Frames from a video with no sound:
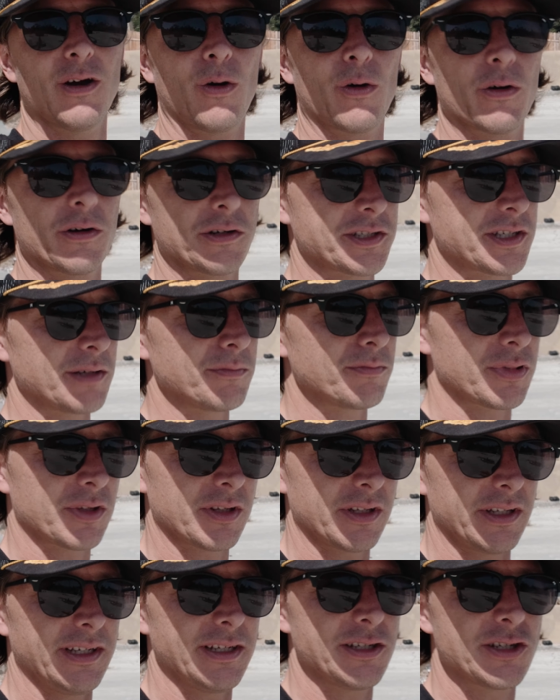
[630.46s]
or
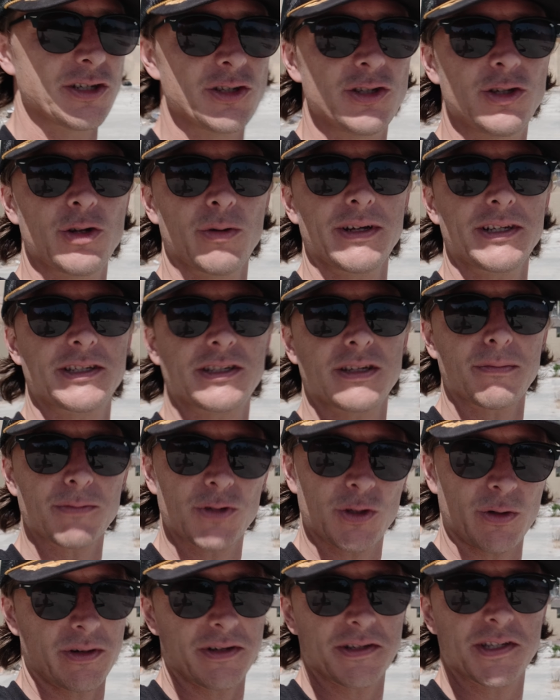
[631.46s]
simply just doing
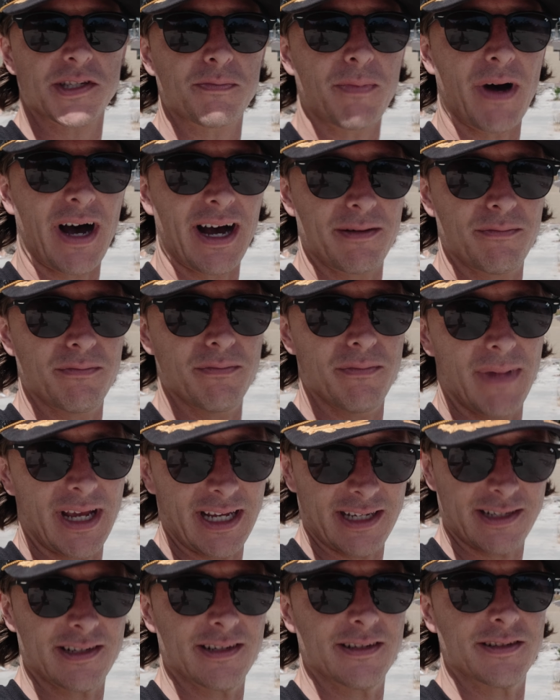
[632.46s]
some sort of spot
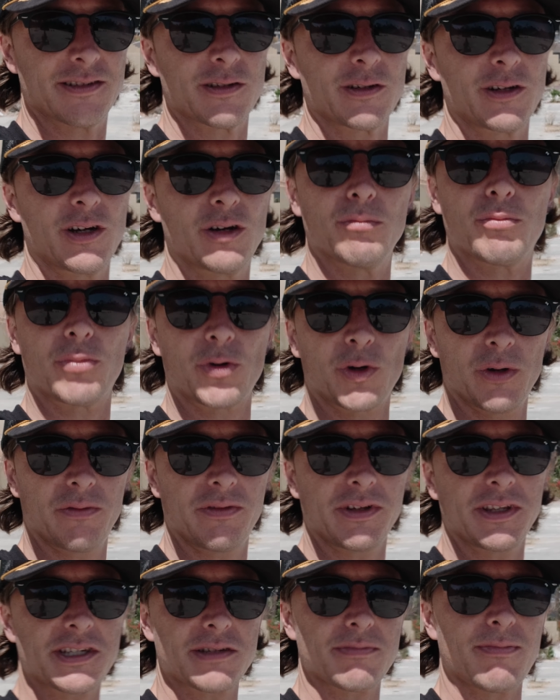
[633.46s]
maintenance. So you're
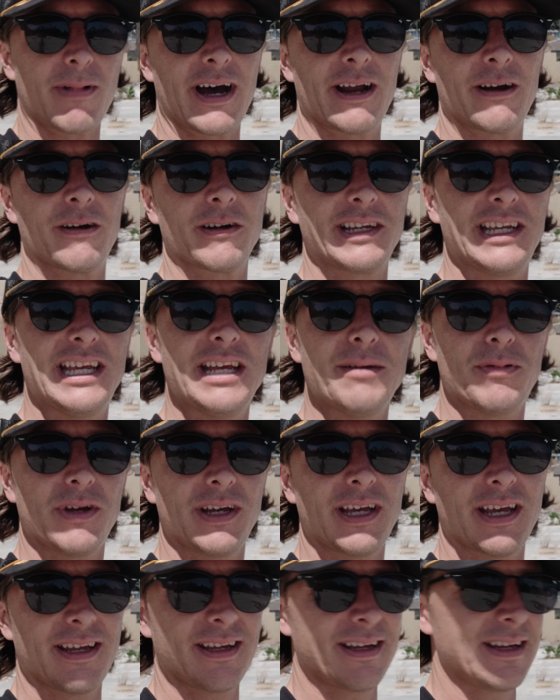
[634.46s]
improving the spot or
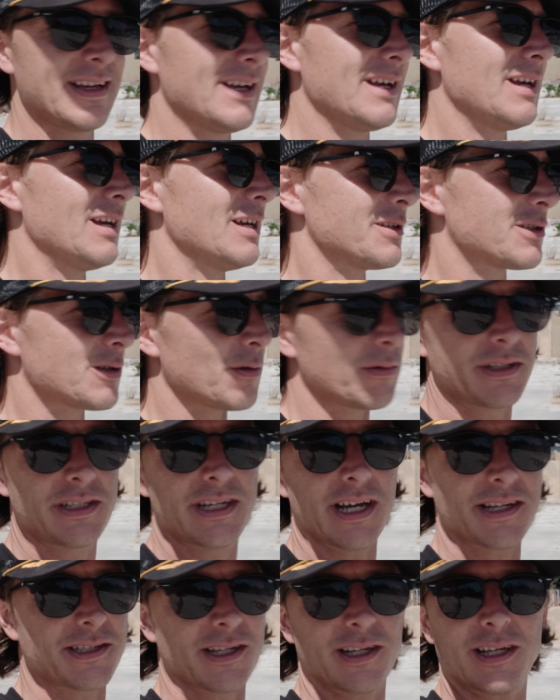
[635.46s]
keeping it so
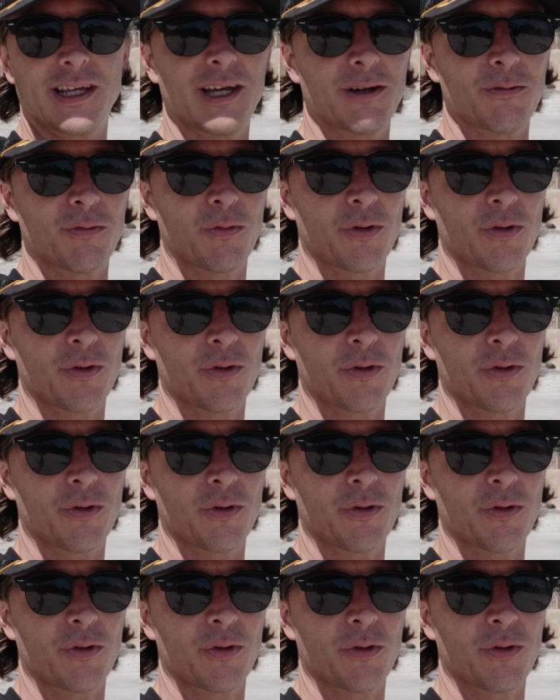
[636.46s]
it doesn't get